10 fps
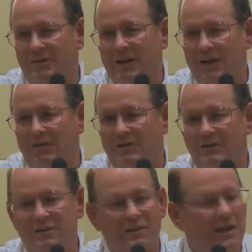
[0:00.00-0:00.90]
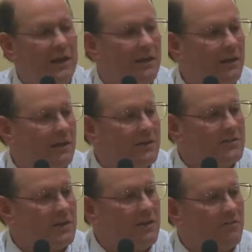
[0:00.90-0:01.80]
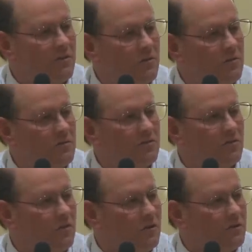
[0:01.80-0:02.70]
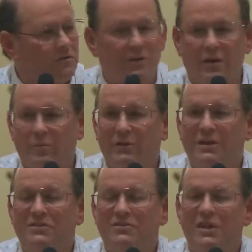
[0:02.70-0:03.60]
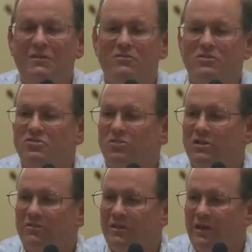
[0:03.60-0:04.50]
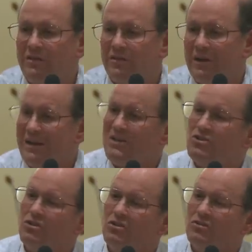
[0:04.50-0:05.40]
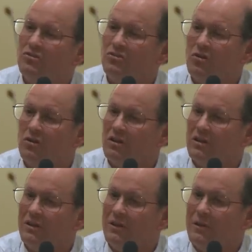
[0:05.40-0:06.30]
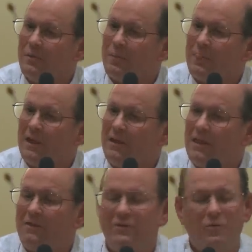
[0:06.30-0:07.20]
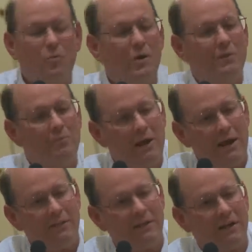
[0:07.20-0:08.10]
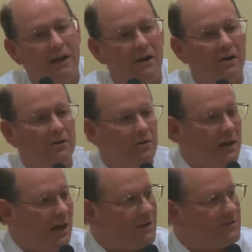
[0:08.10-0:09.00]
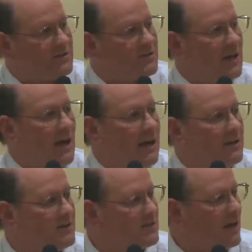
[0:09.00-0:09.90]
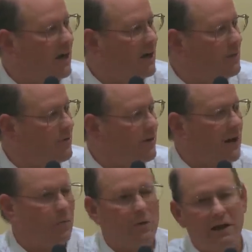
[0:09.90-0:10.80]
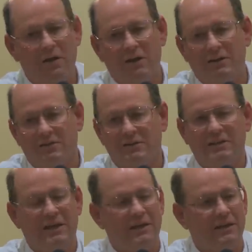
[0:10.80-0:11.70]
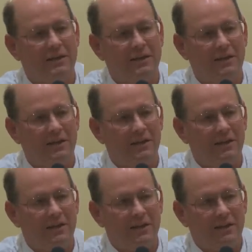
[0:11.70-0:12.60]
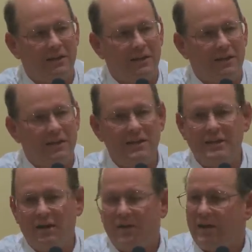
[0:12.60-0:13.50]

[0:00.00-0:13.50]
Not only did they save their own souls, but they saved the soul of another, an eternal soul. That one man, the guard, who cast aside his armor and went out onto the lake, he now